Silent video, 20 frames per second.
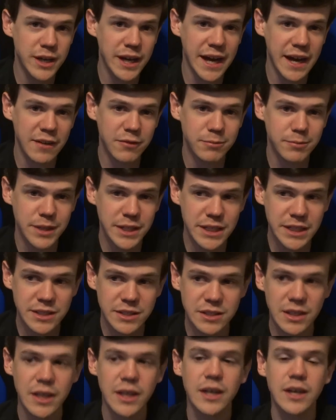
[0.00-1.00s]
a half
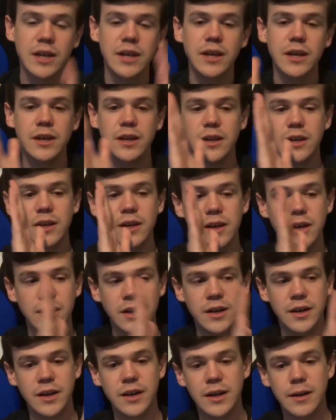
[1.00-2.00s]
minutes
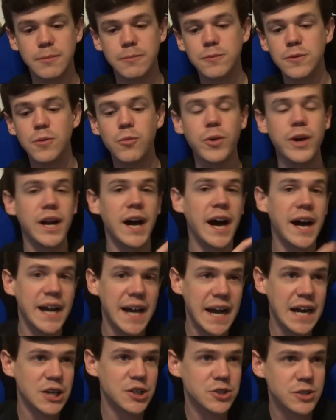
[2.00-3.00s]
um, from when I
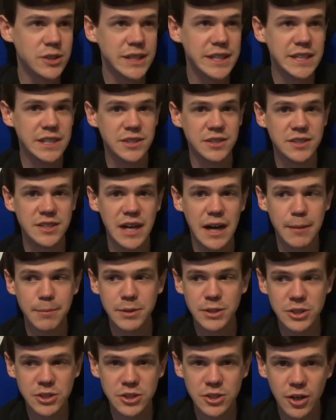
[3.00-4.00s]
actually hit stop
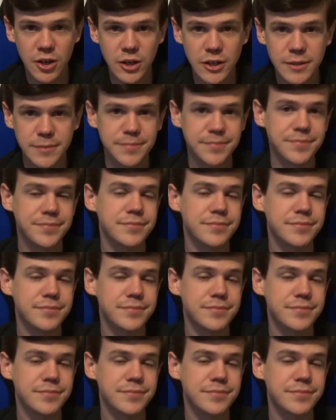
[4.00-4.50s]
and start.